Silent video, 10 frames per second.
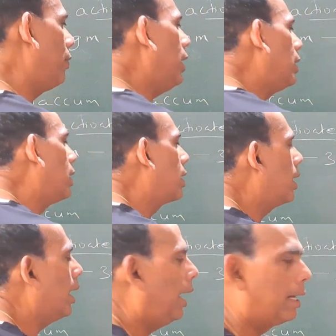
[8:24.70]
way the
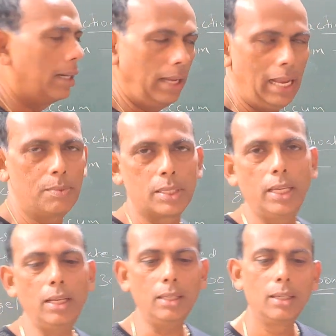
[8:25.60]
drug helps
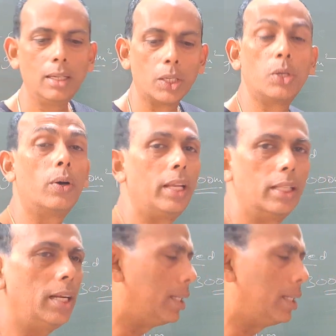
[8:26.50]
in curing the